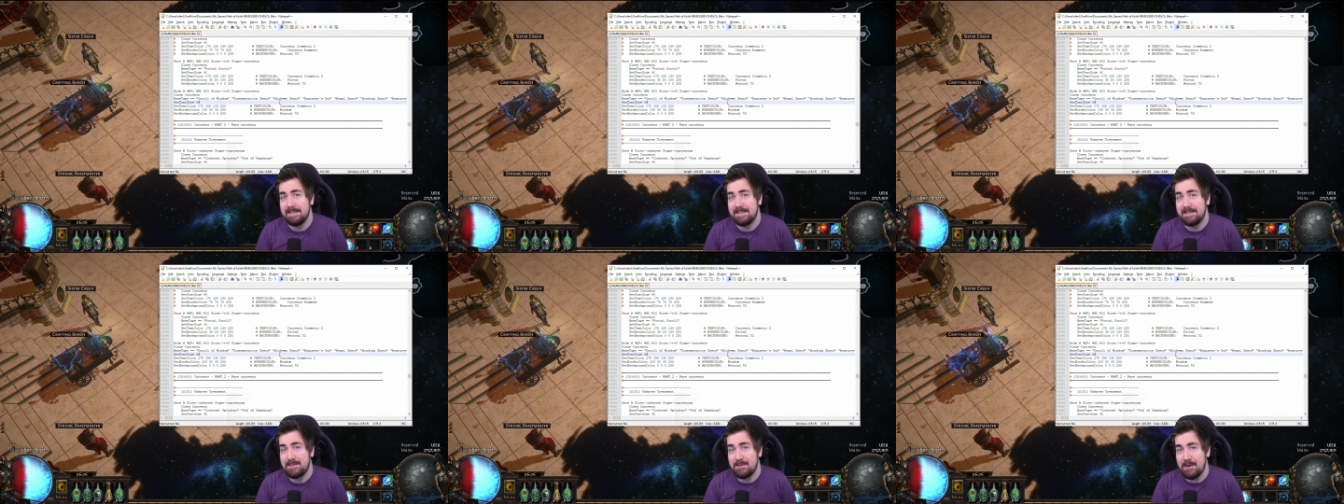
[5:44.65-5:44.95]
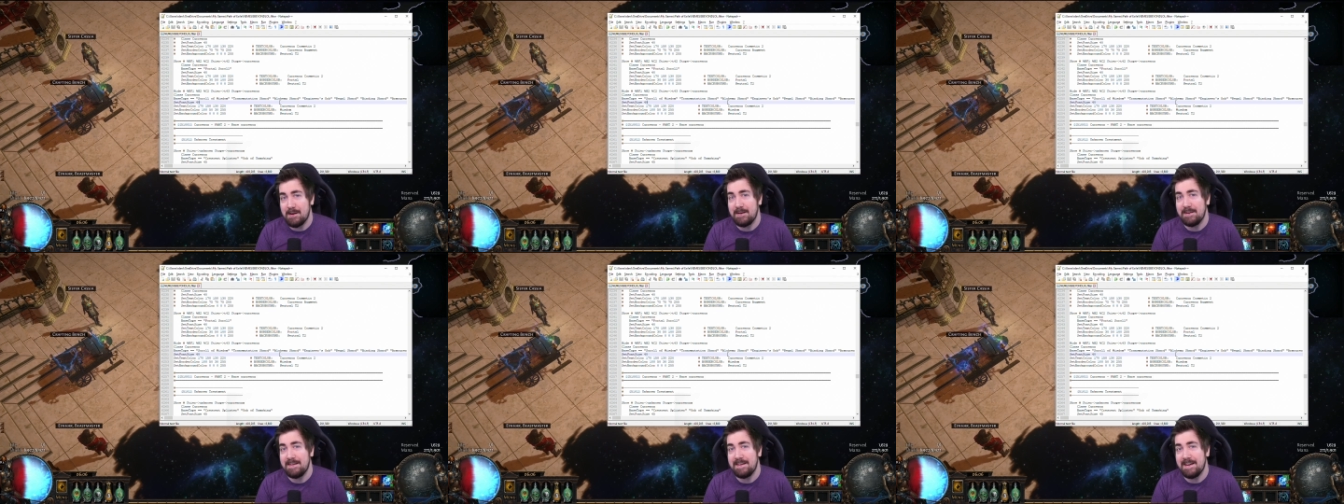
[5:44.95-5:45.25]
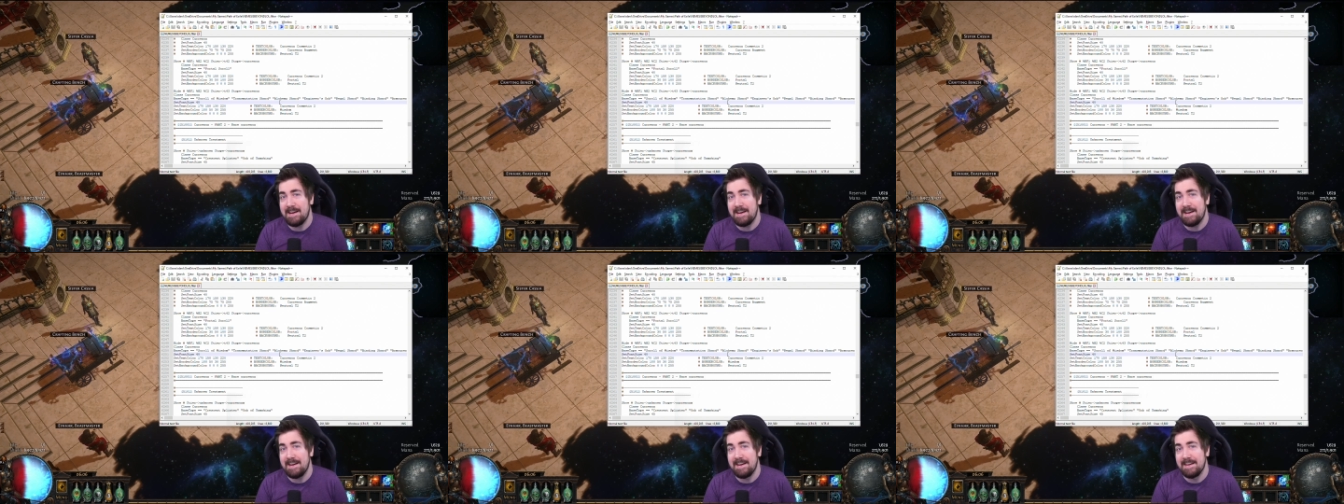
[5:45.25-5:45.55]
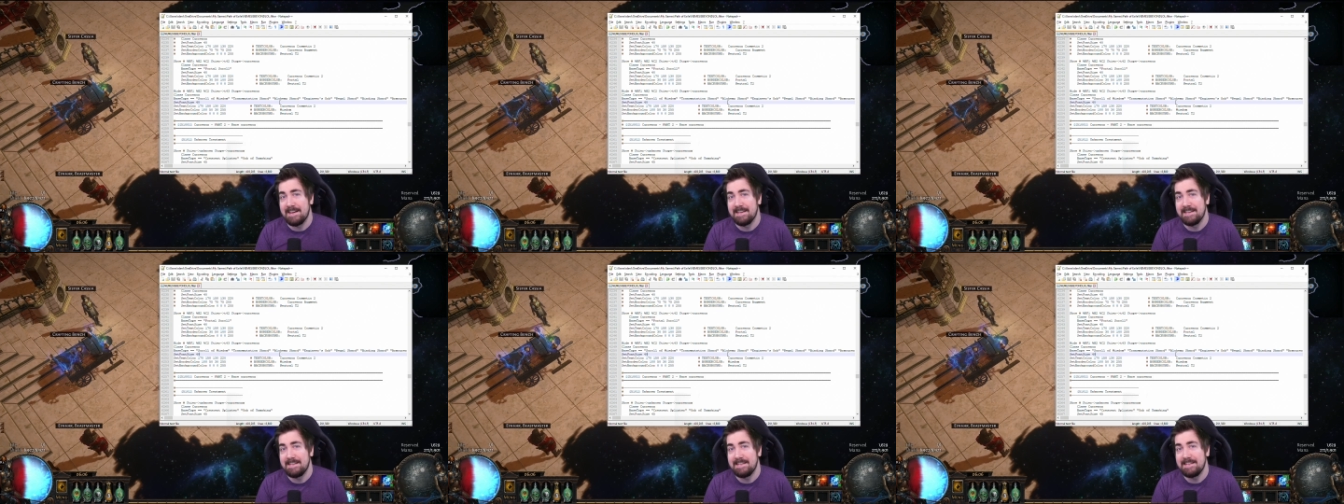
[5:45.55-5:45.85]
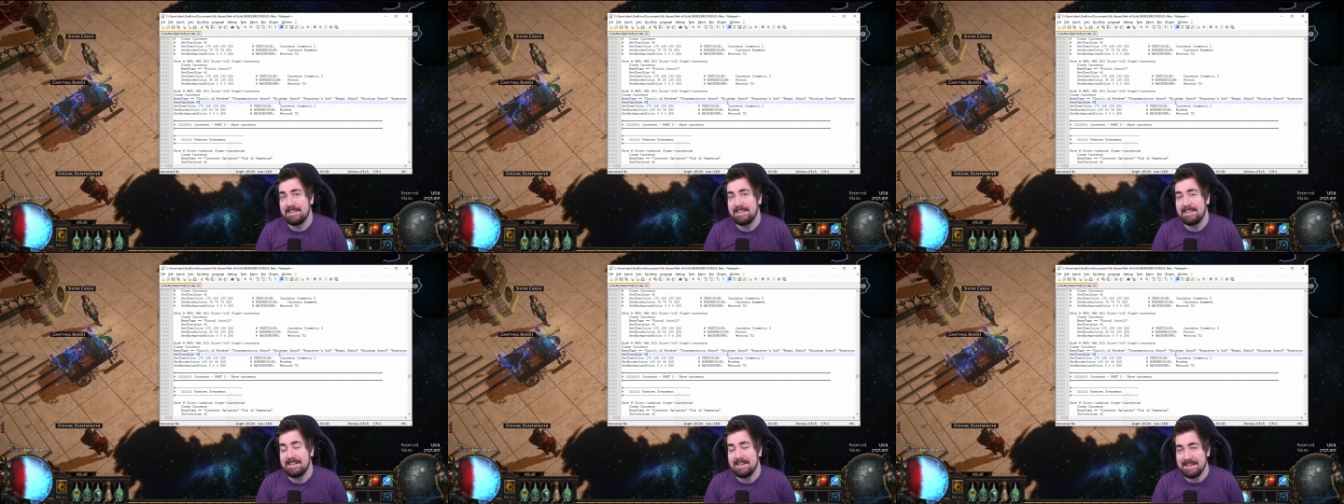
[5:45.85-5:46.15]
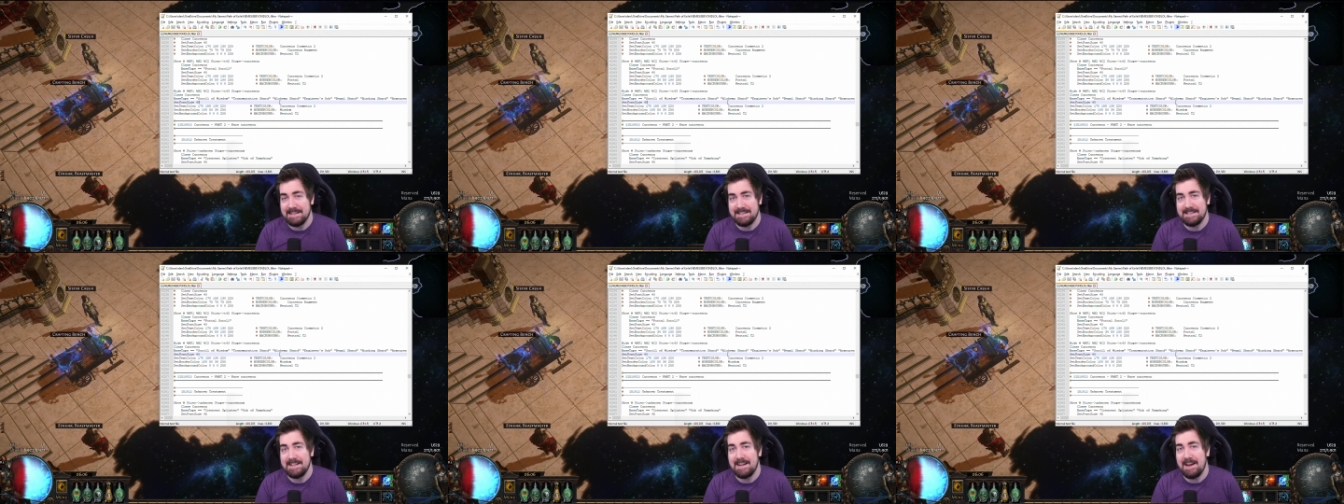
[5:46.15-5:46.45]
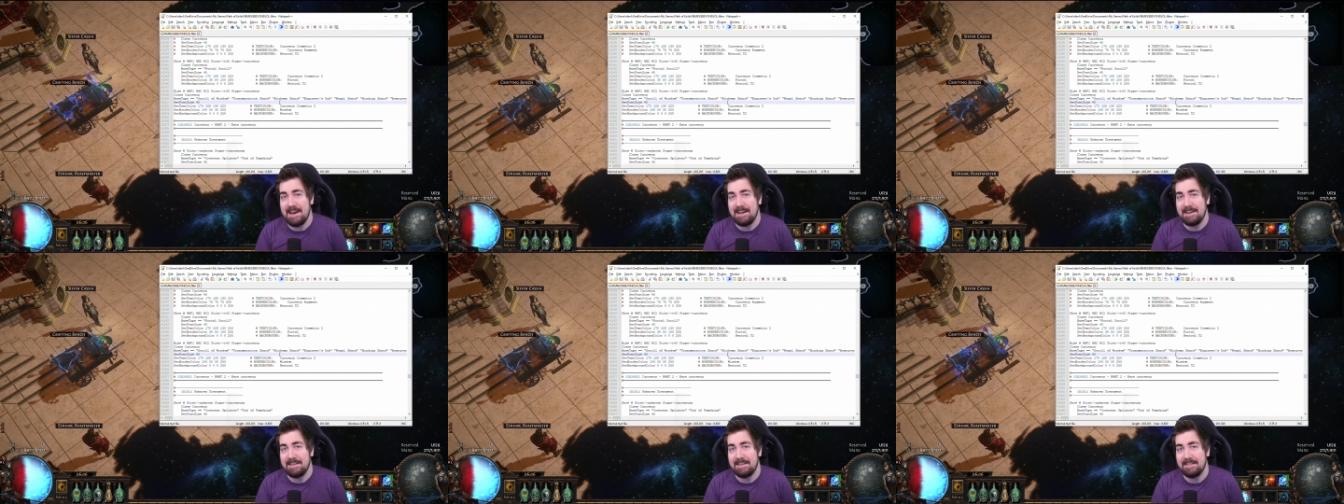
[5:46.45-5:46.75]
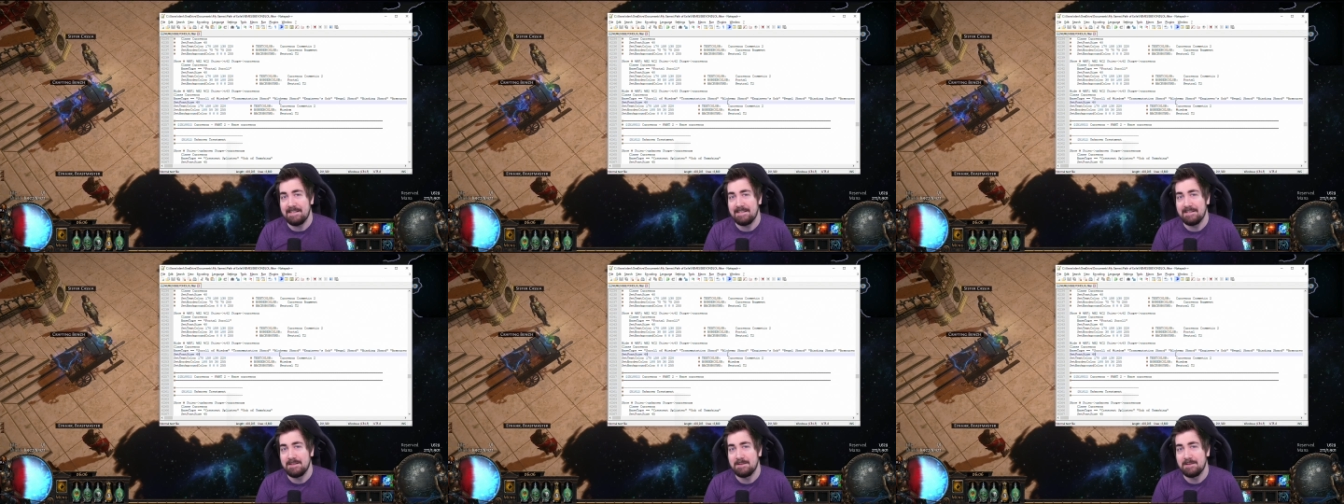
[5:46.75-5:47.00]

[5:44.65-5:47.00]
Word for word: try to die less than I do.